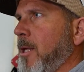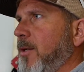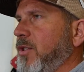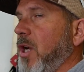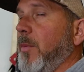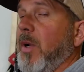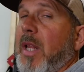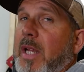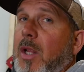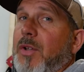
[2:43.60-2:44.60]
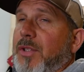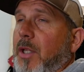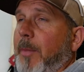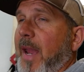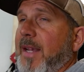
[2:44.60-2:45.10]
Sorry, I'm really close on
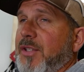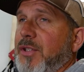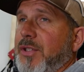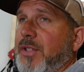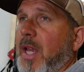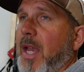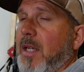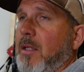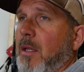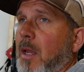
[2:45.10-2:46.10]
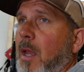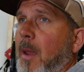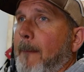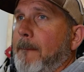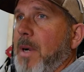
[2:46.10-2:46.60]
the passenger side,
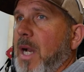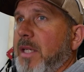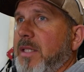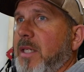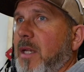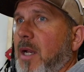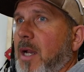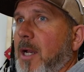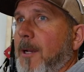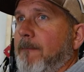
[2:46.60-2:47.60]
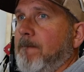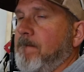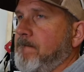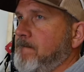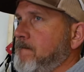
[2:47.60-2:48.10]
but man,
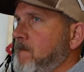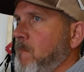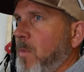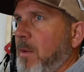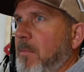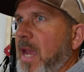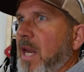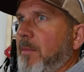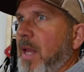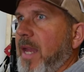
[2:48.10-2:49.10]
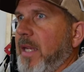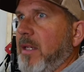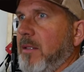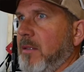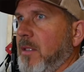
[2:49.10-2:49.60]
I'm like
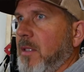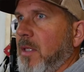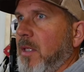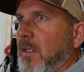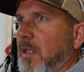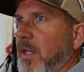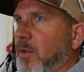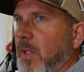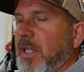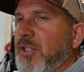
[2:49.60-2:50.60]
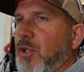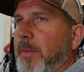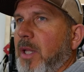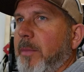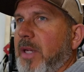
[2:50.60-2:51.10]
literally 2
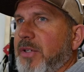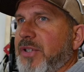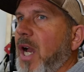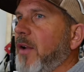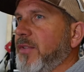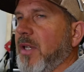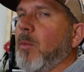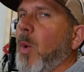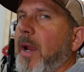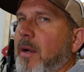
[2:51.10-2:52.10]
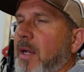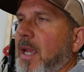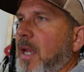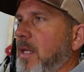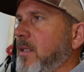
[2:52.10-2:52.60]
millimeters off somewhere,
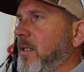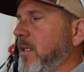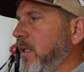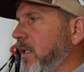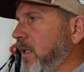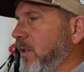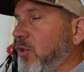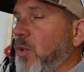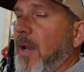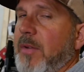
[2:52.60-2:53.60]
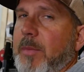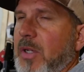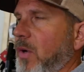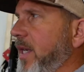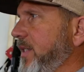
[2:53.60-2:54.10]
and it's driving me
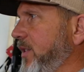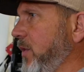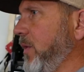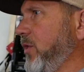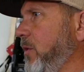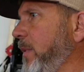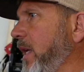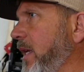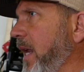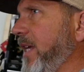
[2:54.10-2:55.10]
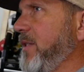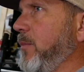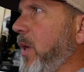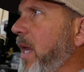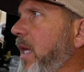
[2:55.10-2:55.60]
crazy. So this will be a nice
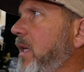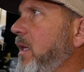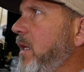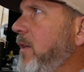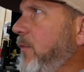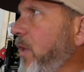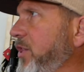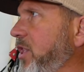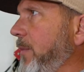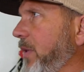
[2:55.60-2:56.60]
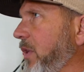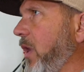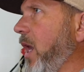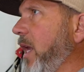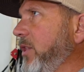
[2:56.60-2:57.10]
break, freshen up the
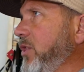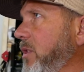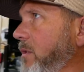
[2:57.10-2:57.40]
garage.